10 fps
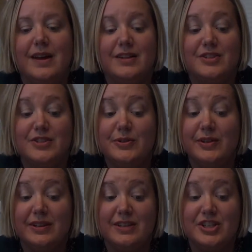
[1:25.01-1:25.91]
An astute
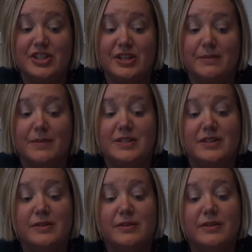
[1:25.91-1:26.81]
clinician
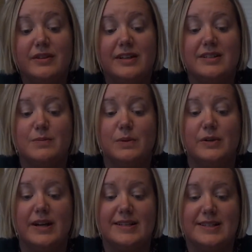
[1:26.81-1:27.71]
must thoroughly
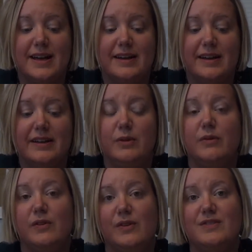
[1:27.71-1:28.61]
explore anxiety in the
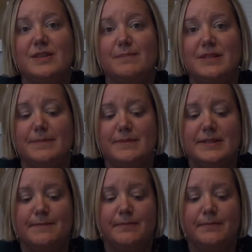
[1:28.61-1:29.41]
review of symptoms.